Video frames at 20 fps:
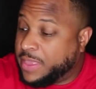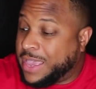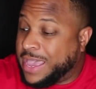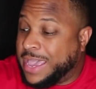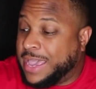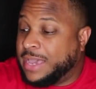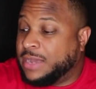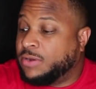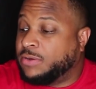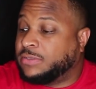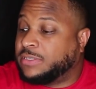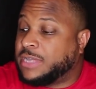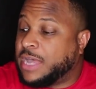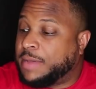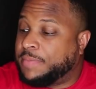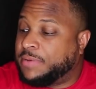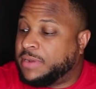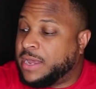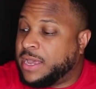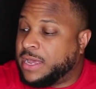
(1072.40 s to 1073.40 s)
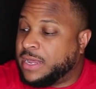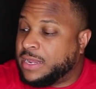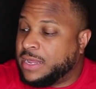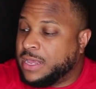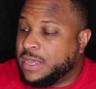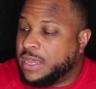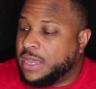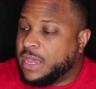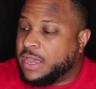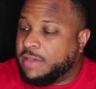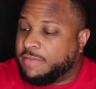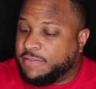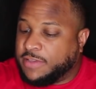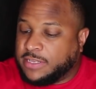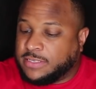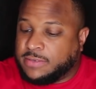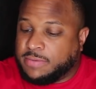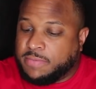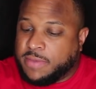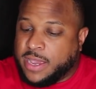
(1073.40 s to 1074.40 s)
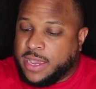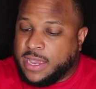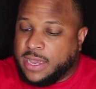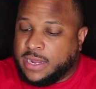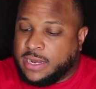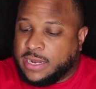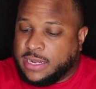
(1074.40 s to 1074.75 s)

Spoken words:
And on top of that, if he's a man